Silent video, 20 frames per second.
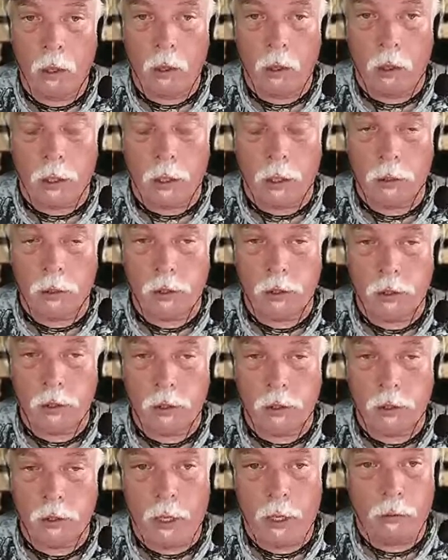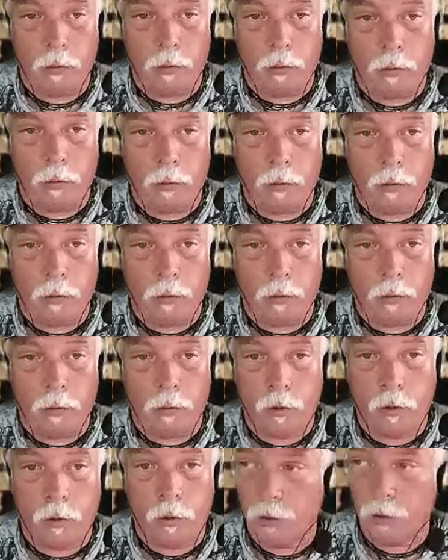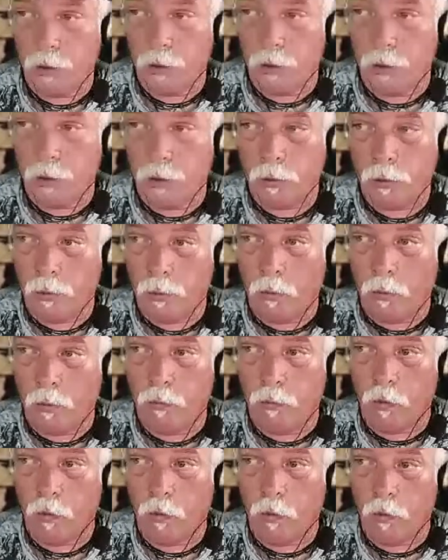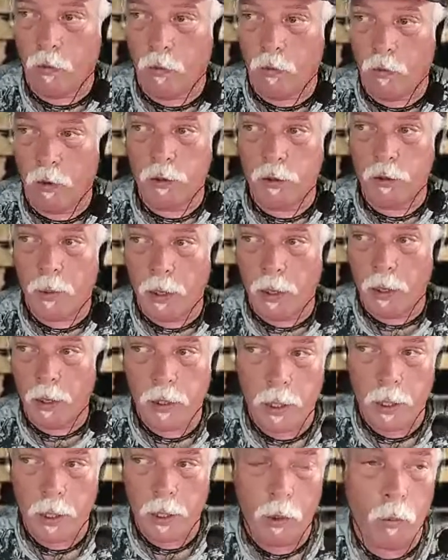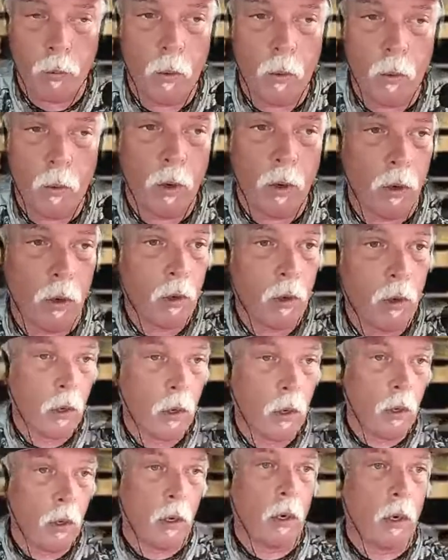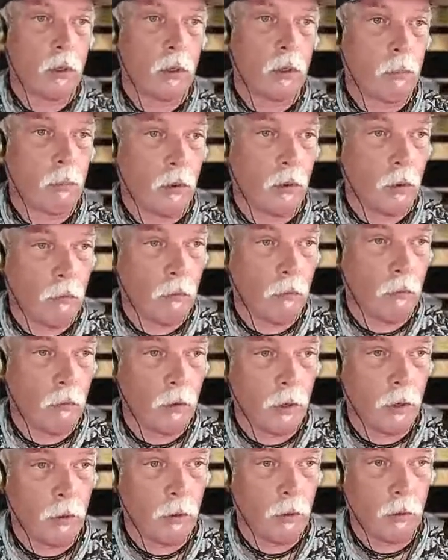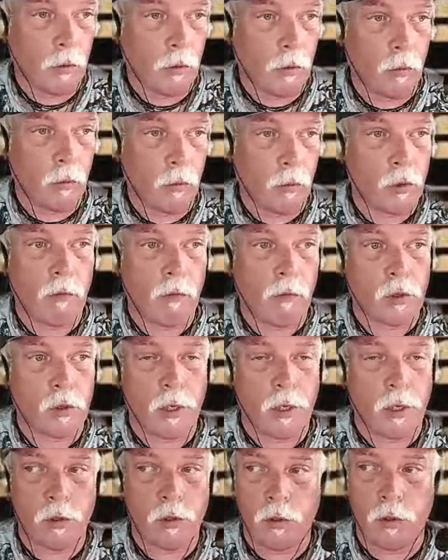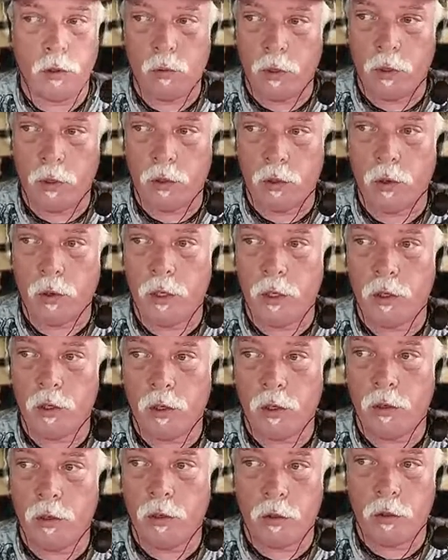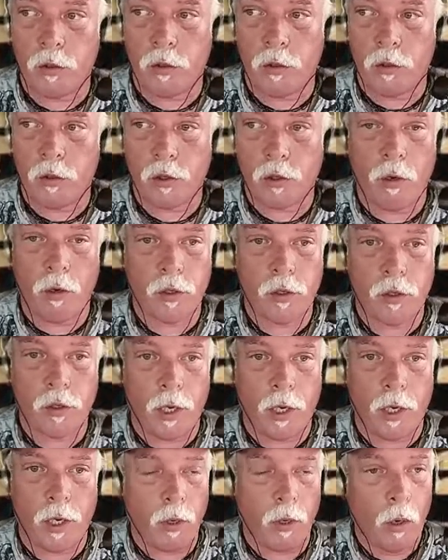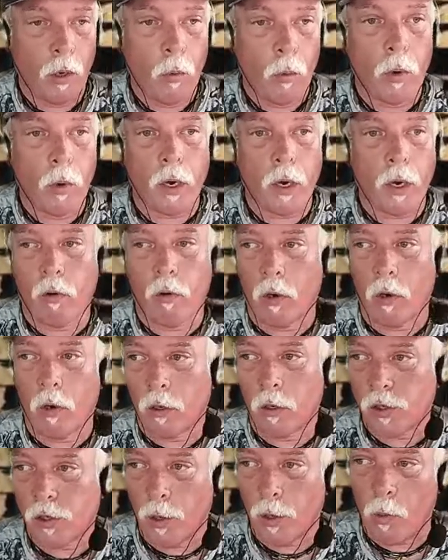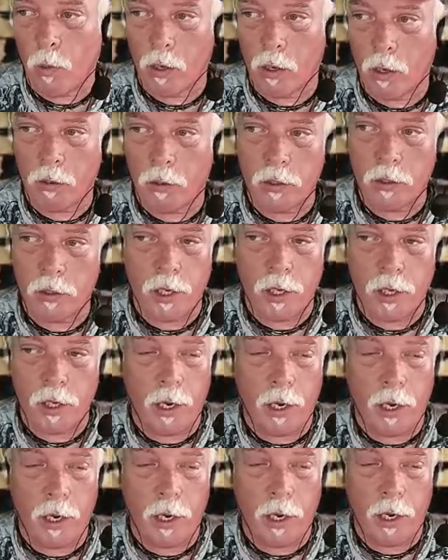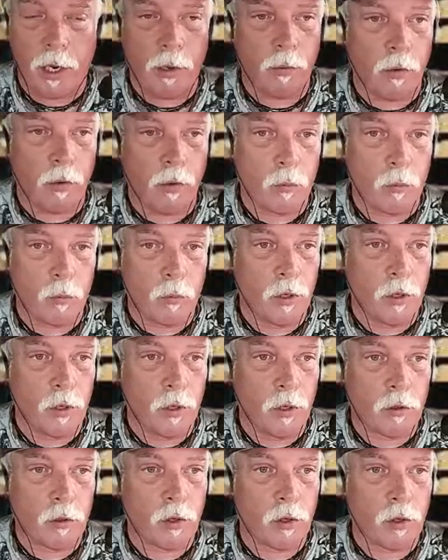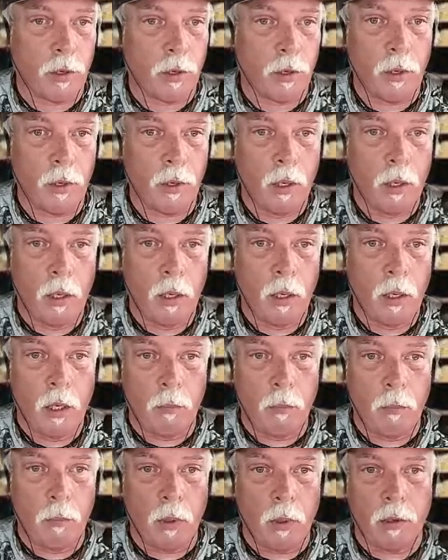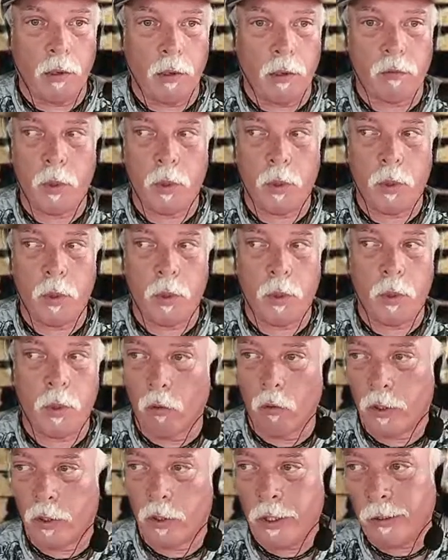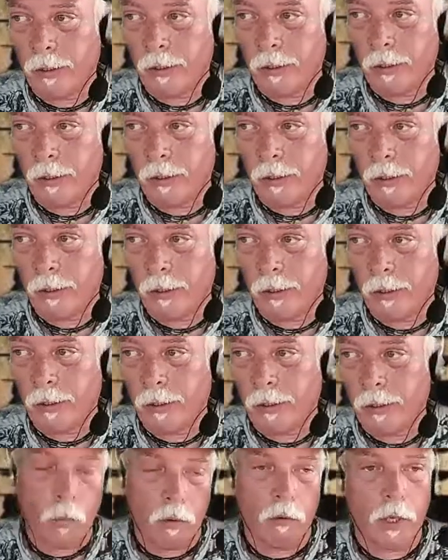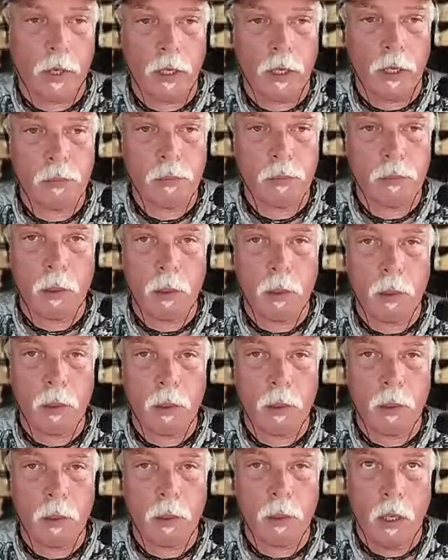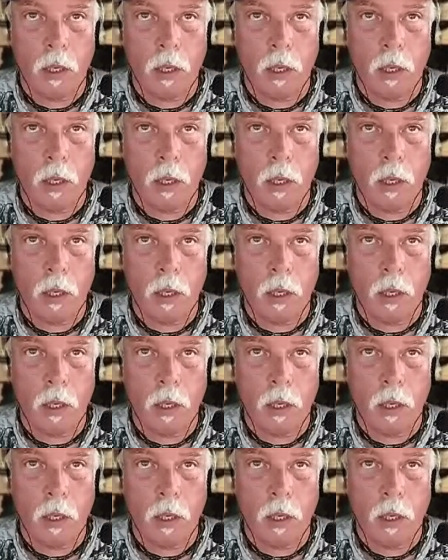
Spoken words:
Because, I mean, I've had two situations over a year's span of time here where I was pulled over, no driver's license, registration, insurance, and whatever else they wanted to say, if it was initially because of speeding or tinted windows or whatever the case may be.